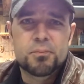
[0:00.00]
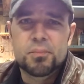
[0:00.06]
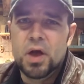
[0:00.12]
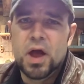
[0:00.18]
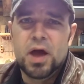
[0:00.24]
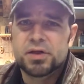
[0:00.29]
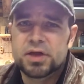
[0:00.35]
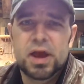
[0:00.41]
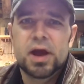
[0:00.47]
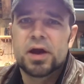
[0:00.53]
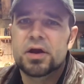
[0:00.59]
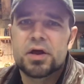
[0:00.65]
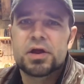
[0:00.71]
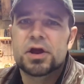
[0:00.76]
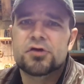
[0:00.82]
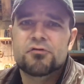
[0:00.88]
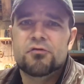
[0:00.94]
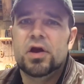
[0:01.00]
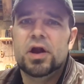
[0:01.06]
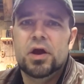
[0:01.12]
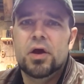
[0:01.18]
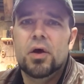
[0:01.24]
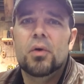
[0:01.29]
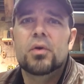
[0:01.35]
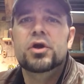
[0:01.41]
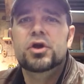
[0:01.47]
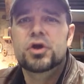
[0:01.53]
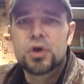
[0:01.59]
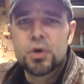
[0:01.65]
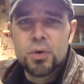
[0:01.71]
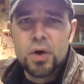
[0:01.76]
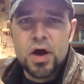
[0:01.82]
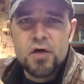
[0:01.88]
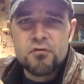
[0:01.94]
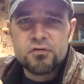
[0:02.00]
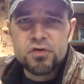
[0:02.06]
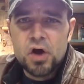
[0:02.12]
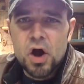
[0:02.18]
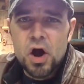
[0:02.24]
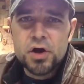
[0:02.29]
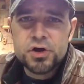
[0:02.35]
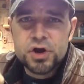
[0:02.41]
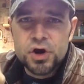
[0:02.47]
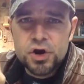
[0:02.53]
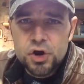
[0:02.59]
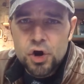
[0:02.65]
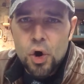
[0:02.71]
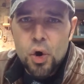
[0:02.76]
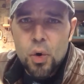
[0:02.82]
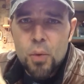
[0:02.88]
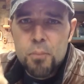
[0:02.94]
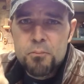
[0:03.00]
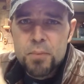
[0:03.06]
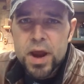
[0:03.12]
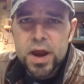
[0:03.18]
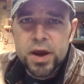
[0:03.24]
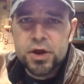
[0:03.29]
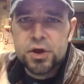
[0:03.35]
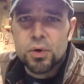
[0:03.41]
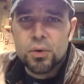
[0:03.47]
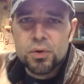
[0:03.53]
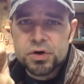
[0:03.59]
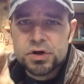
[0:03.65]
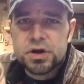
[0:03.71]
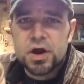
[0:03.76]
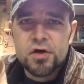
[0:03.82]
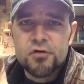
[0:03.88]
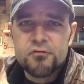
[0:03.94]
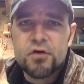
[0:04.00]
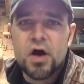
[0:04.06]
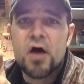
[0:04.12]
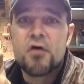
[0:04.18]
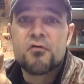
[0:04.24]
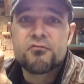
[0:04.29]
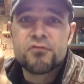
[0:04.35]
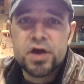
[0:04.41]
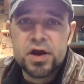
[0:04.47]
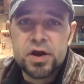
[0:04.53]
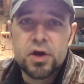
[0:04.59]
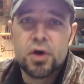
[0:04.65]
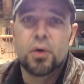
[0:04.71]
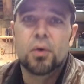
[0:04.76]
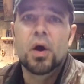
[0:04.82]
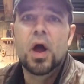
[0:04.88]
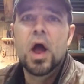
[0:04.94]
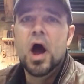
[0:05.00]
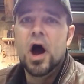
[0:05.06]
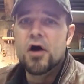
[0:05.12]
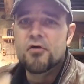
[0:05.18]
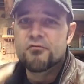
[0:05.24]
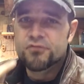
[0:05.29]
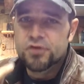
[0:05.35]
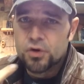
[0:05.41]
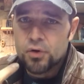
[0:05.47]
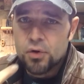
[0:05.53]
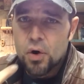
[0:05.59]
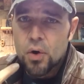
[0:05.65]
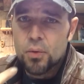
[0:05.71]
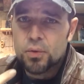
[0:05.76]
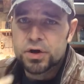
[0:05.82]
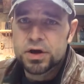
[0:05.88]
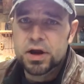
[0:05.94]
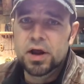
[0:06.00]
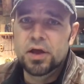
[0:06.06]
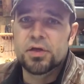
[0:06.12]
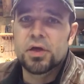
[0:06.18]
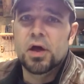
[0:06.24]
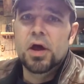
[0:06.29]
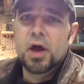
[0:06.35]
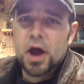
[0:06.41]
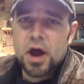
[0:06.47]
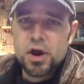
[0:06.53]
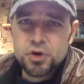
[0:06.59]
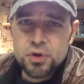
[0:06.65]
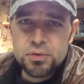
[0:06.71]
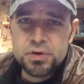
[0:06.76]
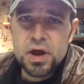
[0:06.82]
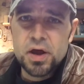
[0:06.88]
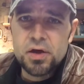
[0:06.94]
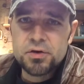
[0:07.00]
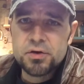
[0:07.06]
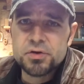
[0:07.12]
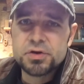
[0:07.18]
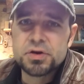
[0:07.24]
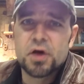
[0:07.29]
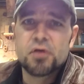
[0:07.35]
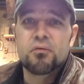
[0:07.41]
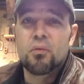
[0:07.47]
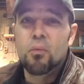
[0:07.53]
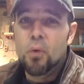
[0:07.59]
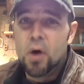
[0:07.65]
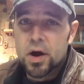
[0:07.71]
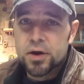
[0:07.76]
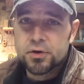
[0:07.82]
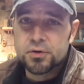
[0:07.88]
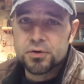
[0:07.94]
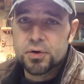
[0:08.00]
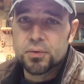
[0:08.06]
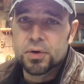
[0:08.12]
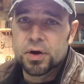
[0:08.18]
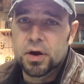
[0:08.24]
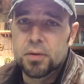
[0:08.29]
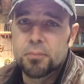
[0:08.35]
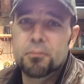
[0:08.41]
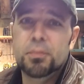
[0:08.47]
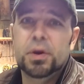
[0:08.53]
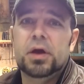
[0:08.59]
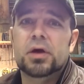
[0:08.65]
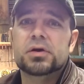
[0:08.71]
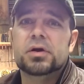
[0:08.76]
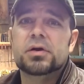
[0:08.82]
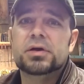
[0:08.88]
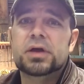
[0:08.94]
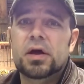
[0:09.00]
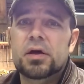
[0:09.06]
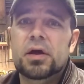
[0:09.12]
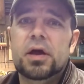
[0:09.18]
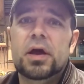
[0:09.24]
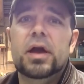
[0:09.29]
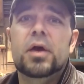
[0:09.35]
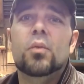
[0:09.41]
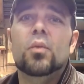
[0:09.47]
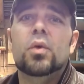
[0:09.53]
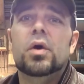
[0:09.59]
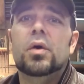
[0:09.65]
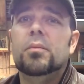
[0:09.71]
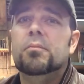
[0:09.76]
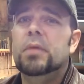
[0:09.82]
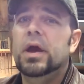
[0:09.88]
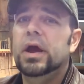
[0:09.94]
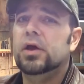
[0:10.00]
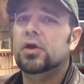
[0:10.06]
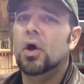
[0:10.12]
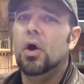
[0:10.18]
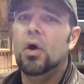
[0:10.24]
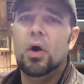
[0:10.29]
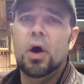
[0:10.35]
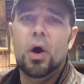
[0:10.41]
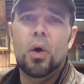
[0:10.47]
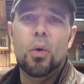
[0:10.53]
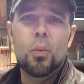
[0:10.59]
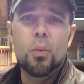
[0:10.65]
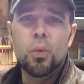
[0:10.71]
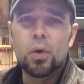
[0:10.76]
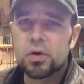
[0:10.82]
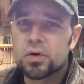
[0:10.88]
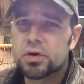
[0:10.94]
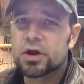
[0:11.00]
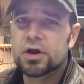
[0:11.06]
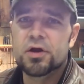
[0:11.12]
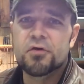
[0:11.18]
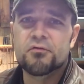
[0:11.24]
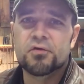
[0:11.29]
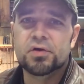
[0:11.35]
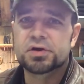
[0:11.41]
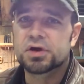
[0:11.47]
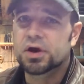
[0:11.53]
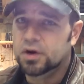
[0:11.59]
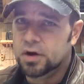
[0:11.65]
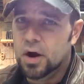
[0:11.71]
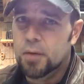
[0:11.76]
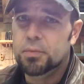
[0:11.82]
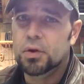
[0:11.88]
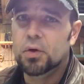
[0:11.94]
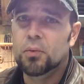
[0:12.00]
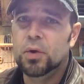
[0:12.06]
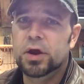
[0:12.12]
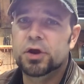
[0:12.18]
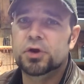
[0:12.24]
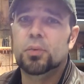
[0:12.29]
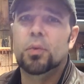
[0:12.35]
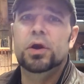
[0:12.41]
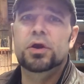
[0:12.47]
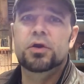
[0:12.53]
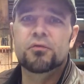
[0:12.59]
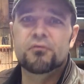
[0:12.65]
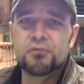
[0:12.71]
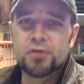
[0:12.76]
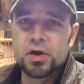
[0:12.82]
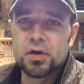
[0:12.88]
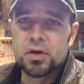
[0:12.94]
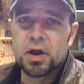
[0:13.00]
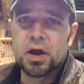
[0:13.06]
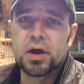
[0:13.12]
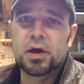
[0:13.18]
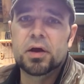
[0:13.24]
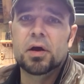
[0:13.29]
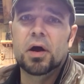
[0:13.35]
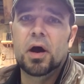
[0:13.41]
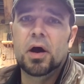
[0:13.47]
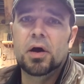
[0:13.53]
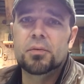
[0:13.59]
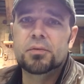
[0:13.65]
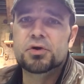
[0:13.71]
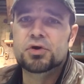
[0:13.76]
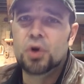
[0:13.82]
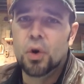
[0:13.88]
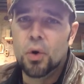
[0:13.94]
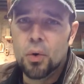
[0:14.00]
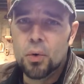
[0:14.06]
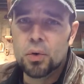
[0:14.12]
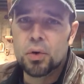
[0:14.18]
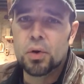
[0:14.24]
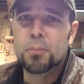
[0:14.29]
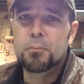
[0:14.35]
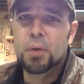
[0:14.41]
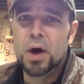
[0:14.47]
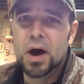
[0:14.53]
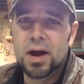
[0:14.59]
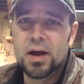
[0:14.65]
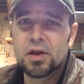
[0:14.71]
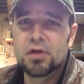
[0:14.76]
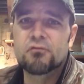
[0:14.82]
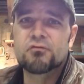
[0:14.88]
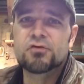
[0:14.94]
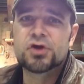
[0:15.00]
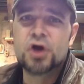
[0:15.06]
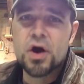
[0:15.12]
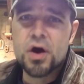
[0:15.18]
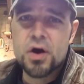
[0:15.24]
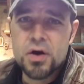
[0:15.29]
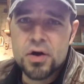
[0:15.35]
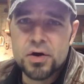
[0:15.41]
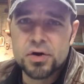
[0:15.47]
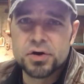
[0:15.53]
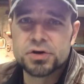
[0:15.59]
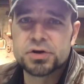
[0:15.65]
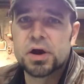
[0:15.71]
At the end of this video, you have got to go make yourself a video of your own teeth. And you tell yourself why you're doing it, because I'll tell you, it will make a world of difference in a couple of weeks when you feel like a total pile of turds.